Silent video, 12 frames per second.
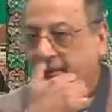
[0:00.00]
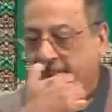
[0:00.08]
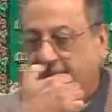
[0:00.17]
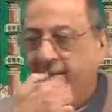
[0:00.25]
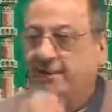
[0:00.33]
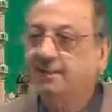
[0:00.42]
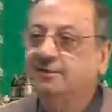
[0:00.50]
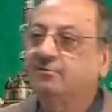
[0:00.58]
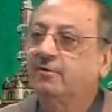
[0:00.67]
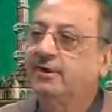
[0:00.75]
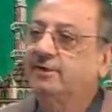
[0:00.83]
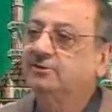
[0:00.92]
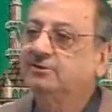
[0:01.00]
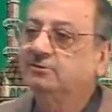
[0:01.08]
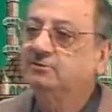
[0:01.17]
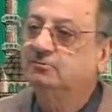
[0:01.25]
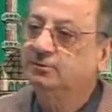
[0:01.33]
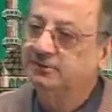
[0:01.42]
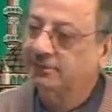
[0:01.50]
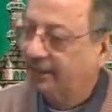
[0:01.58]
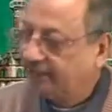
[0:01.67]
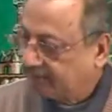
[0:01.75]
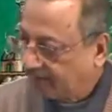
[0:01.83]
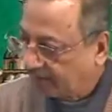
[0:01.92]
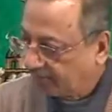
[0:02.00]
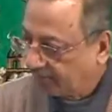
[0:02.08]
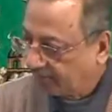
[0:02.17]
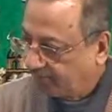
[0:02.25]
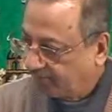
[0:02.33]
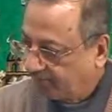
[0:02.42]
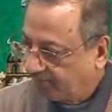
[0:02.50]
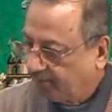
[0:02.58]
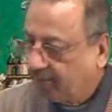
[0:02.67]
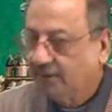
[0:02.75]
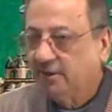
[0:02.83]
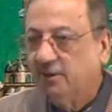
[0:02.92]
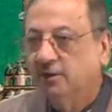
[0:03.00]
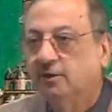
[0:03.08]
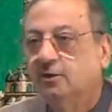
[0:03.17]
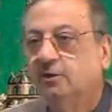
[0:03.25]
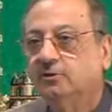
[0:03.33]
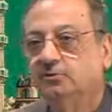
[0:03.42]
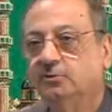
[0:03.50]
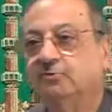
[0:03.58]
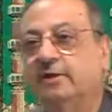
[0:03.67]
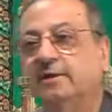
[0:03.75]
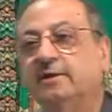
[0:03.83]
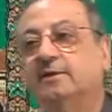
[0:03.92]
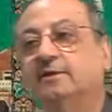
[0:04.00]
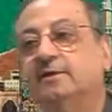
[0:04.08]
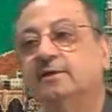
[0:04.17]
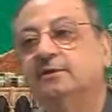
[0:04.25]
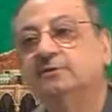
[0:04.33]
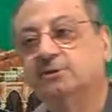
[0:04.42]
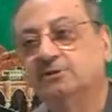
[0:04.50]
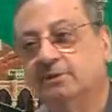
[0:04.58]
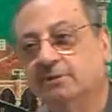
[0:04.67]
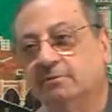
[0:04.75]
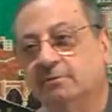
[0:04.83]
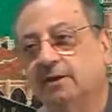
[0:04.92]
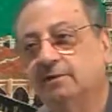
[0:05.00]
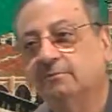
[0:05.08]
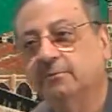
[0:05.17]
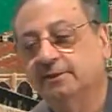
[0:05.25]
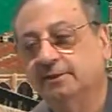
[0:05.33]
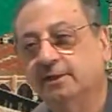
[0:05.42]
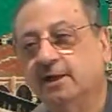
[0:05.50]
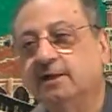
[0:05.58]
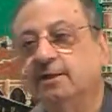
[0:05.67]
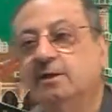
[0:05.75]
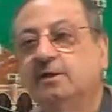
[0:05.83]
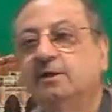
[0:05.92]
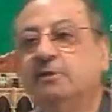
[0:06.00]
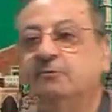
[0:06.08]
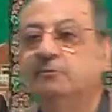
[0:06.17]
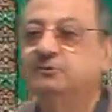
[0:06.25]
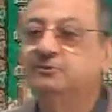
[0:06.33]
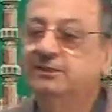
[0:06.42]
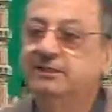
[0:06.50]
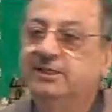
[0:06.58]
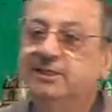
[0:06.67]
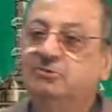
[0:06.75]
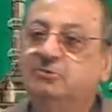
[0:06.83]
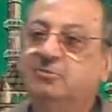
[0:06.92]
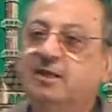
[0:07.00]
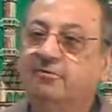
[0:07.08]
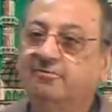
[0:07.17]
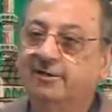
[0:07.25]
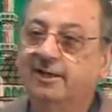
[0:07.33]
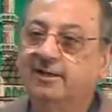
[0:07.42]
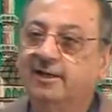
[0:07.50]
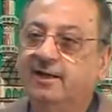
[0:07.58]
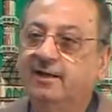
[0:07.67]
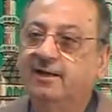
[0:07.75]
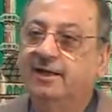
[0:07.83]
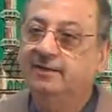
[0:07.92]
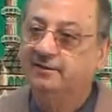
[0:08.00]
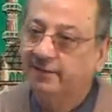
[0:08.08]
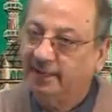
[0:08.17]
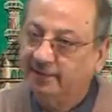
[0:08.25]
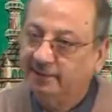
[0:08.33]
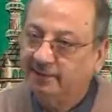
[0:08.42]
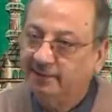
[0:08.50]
But otherwise, we say zarf. So when, Sister Madina, if you see a jumla fi'liya and then